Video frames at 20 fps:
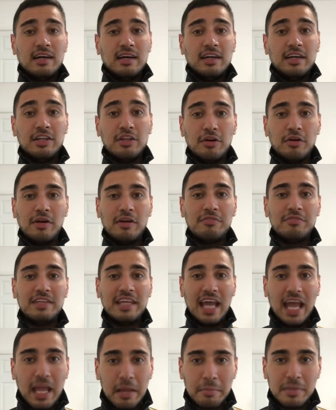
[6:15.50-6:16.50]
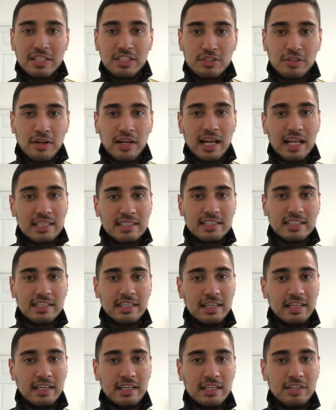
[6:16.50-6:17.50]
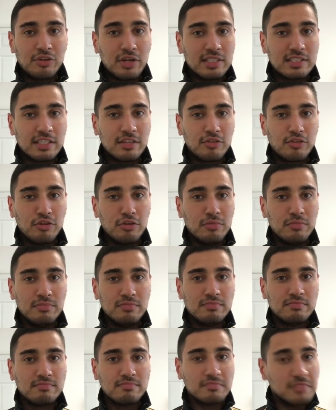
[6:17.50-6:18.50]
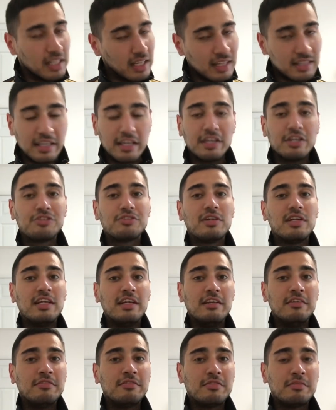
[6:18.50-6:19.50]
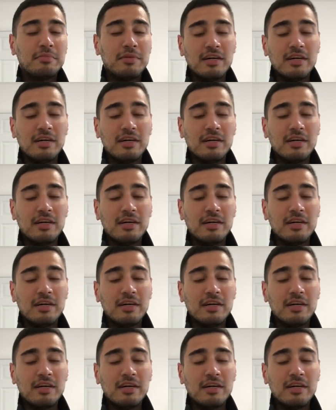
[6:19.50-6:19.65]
if the aim is to cleanse the dressing room, then I think he should leave.